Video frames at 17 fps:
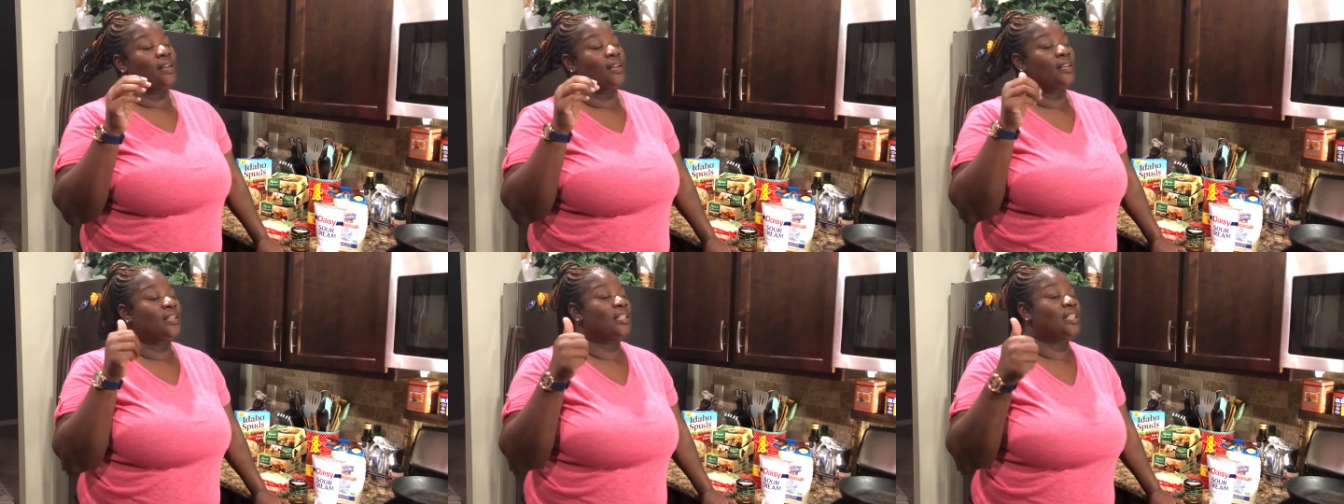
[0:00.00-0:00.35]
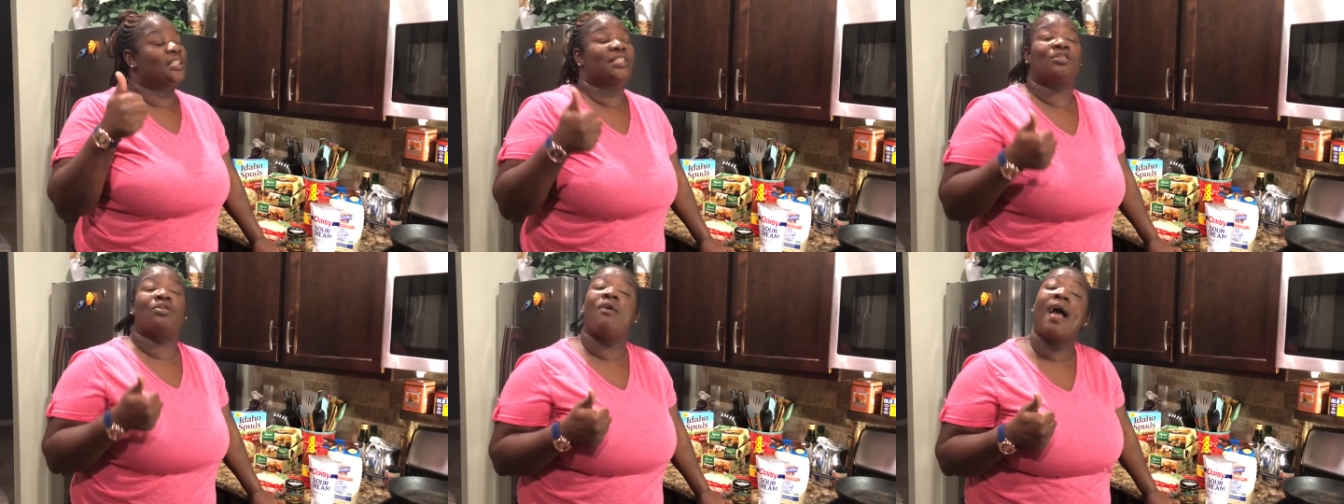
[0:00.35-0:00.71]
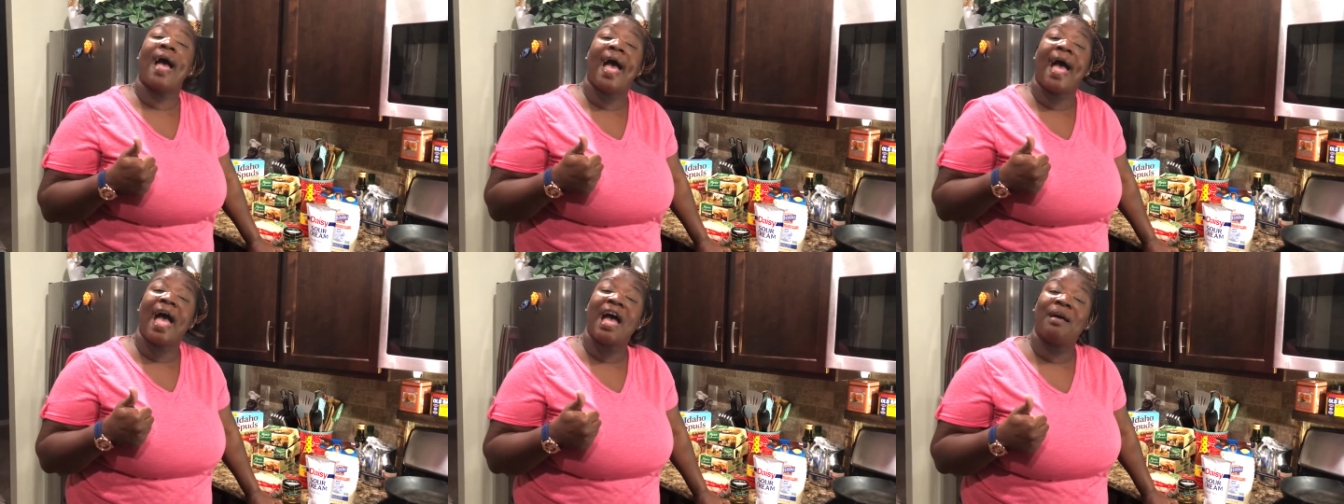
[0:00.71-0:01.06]

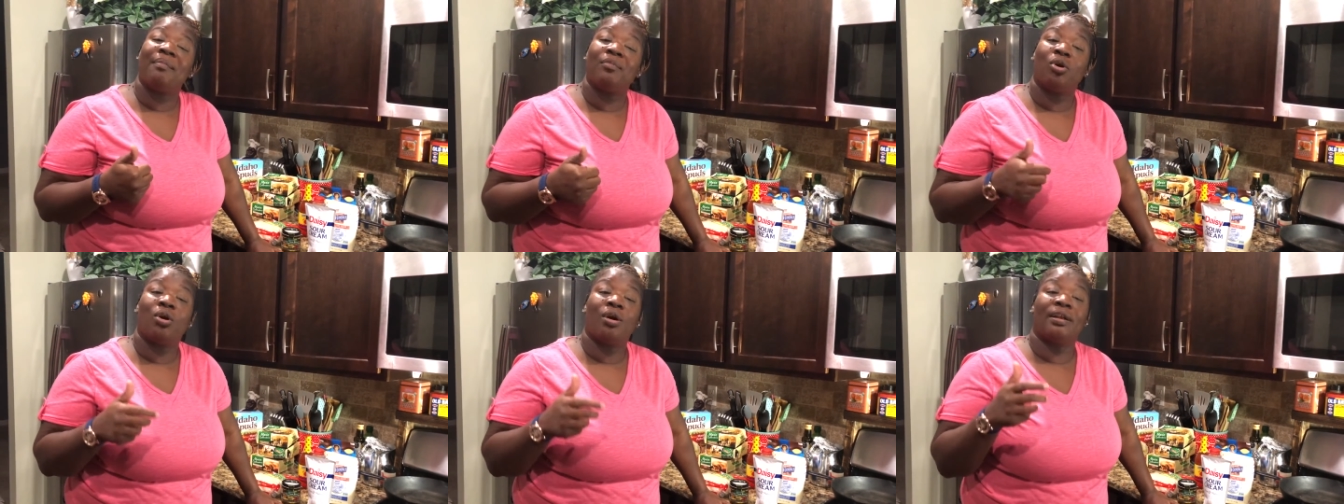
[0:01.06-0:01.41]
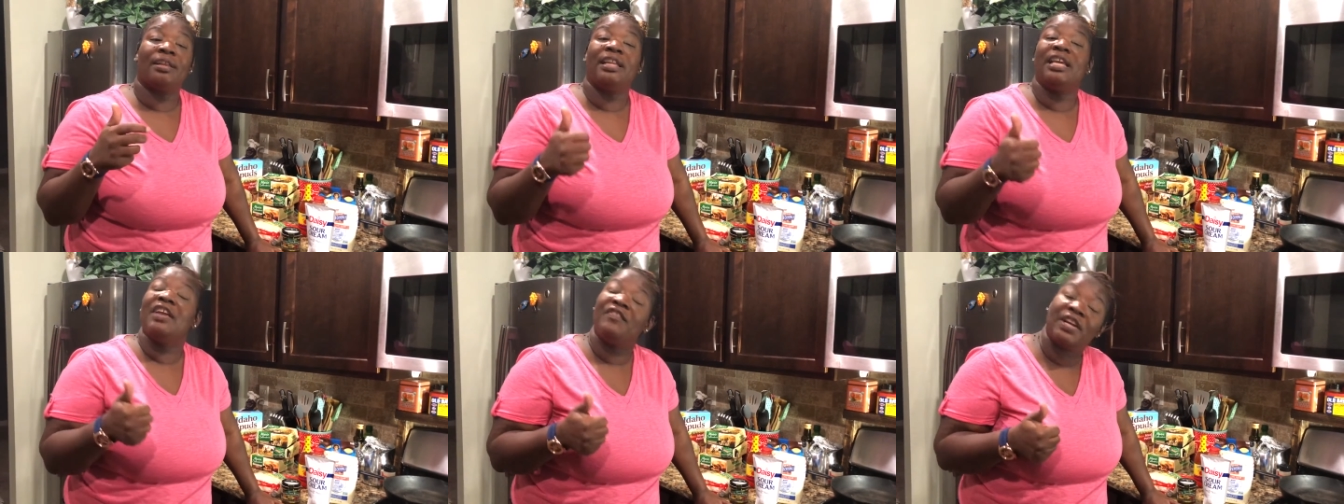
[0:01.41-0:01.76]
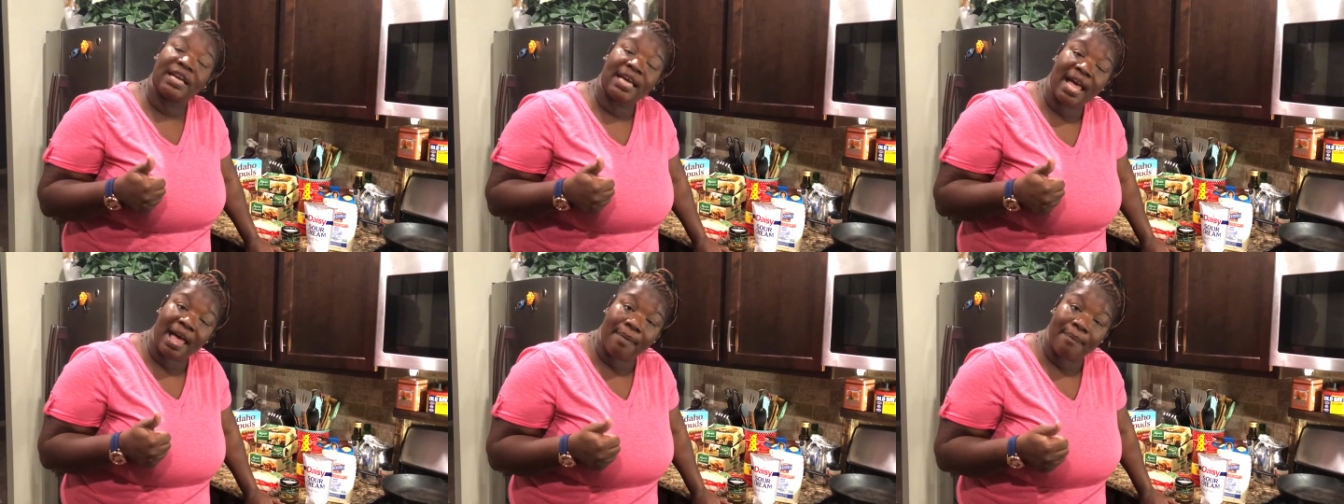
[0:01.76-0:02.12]
subscribe, or leave a
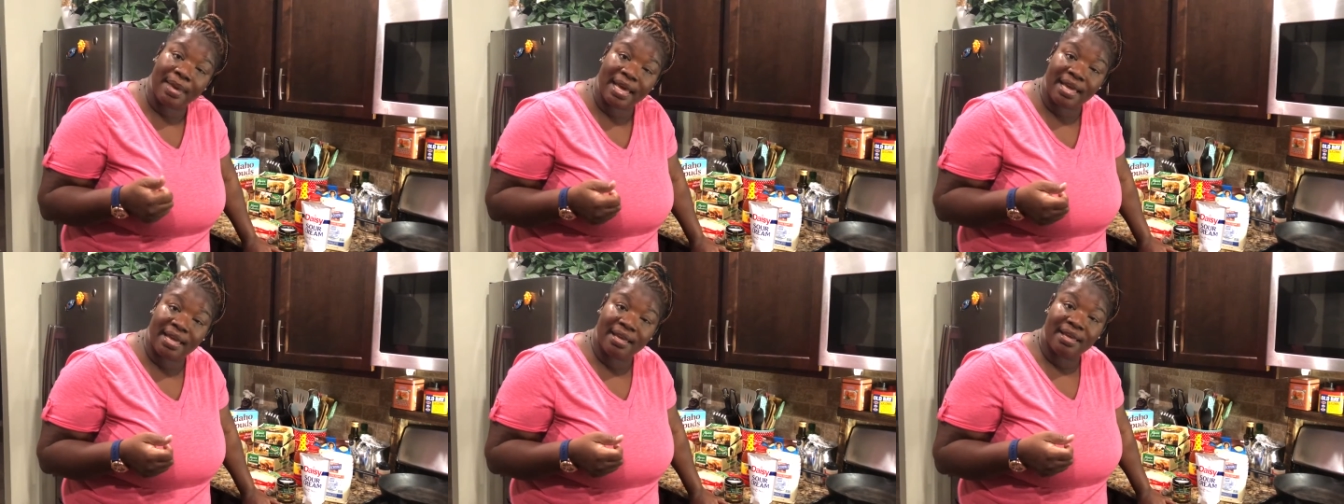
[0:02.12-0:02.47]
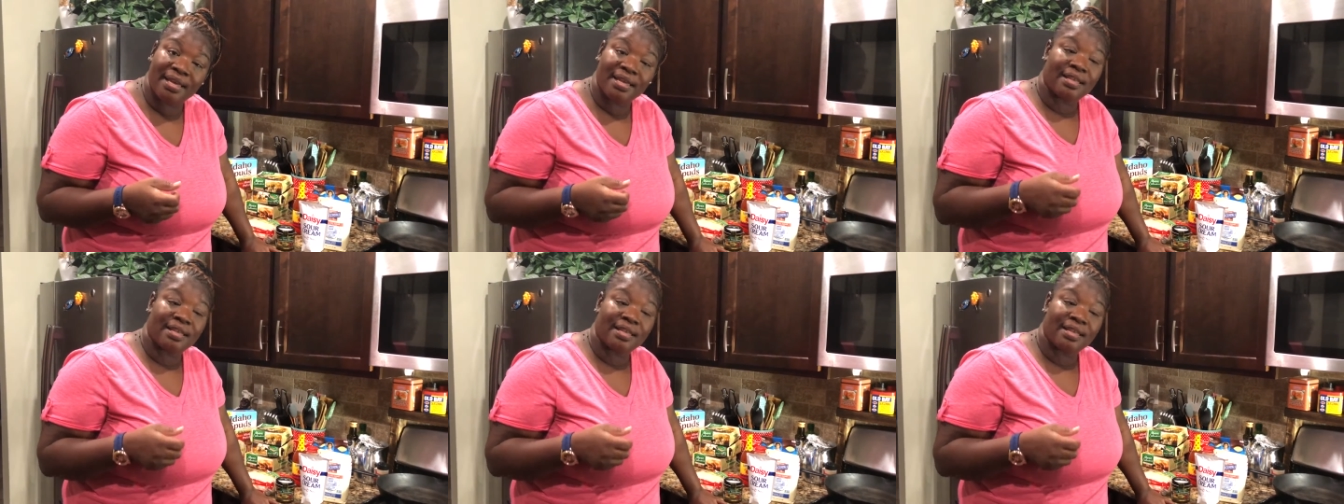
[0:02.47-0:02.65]
comment